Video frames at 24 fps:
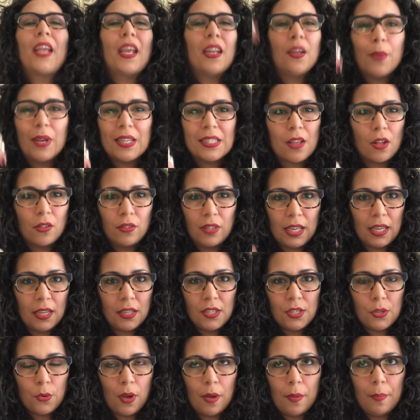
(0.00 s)
Anyways, I'll link
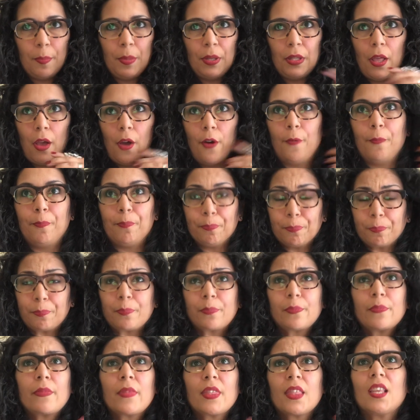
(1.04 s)
to it below
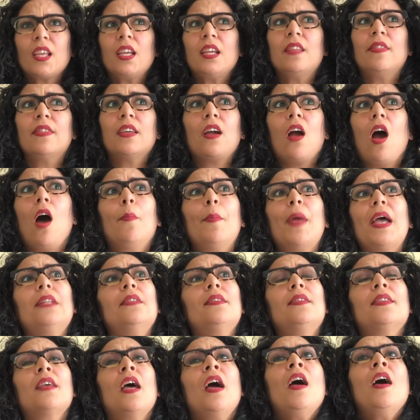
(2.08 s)
in the
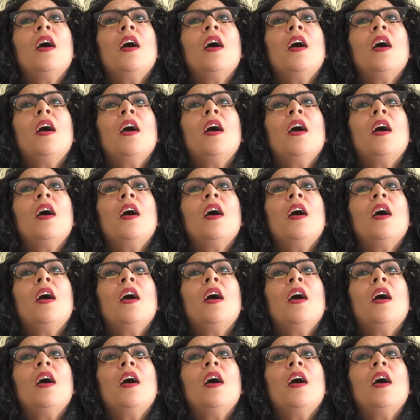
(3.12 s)
comments.